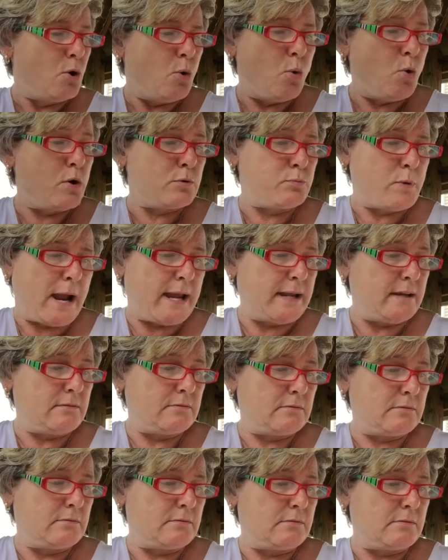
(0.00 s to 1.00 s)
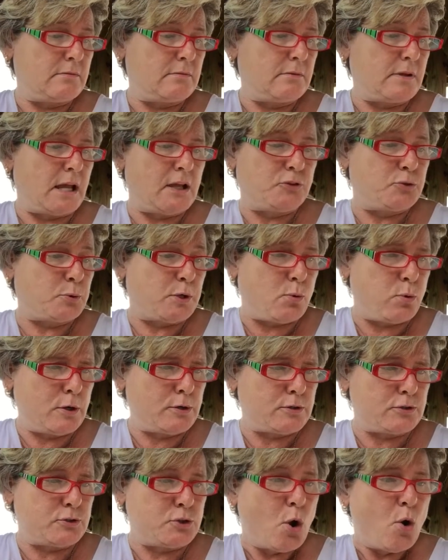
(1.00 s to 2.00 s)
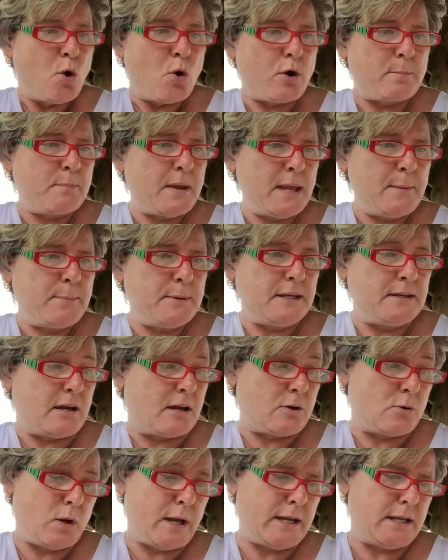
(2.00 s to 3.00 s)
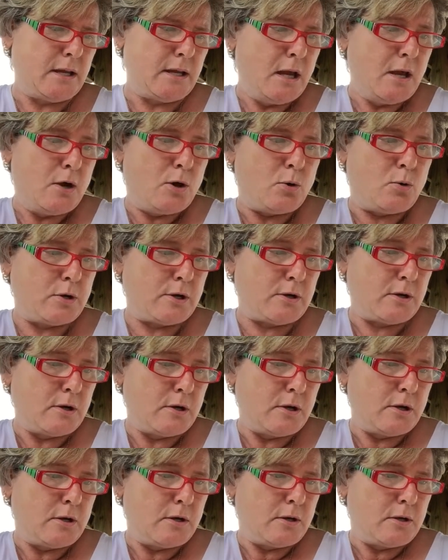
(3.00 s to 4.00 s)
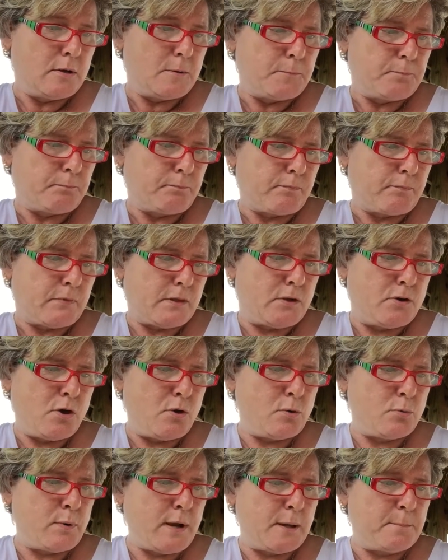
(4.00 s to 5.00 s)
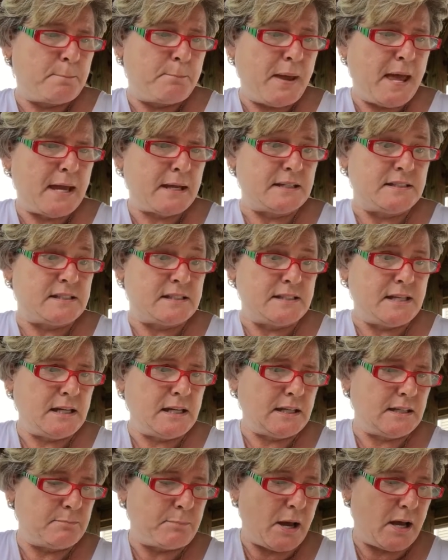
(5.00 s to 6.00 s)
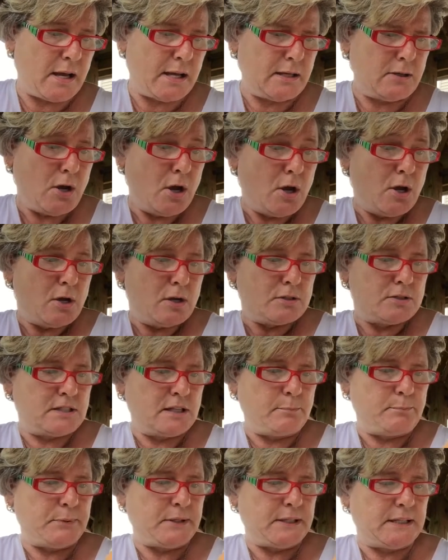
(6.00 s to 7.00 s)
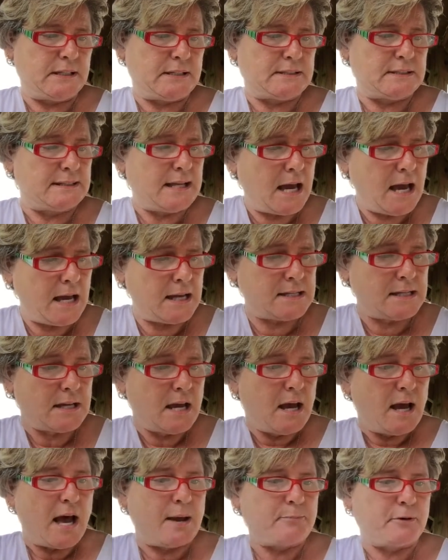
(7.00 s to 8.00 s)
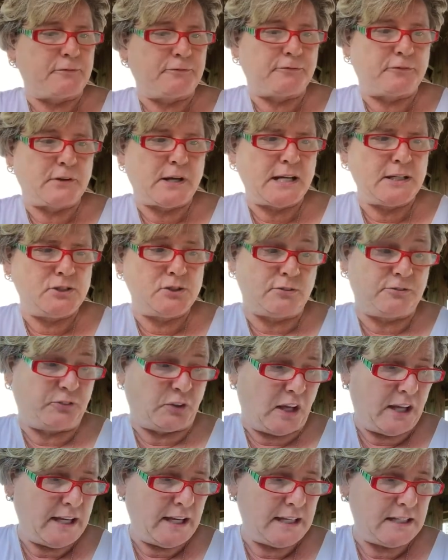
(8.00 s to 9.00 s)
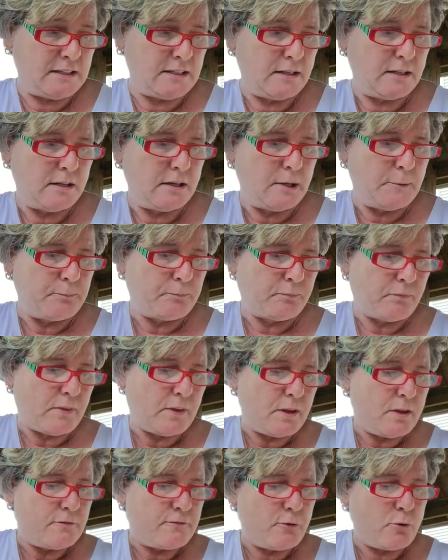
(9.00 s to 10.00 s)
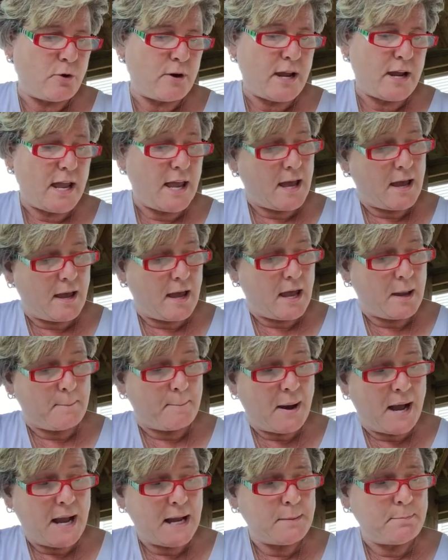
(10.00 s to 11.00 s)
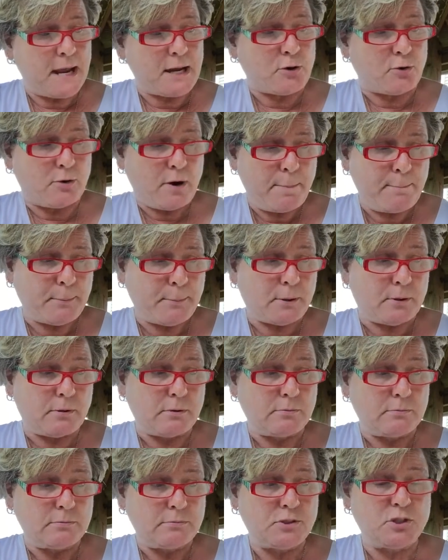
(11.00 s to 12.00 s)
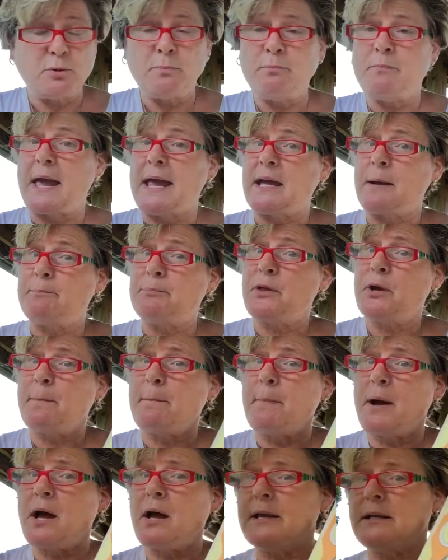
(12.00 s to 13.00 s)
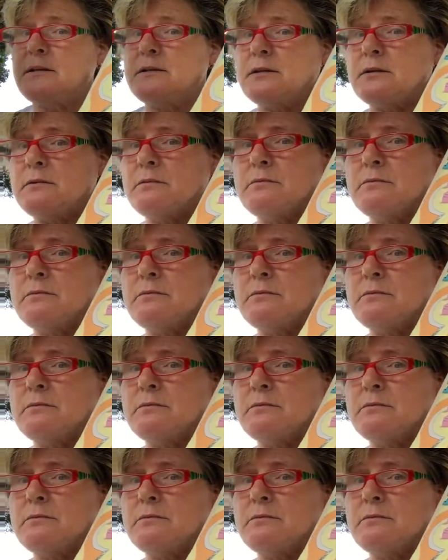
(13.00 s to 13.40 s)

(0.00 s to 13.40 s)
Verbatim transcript: Or right and three quarters, or maybe not quite, or go around back and sneak in behind? Simply, it's not. I'm afraid you'll find. For a mind maker upper to make up their mind.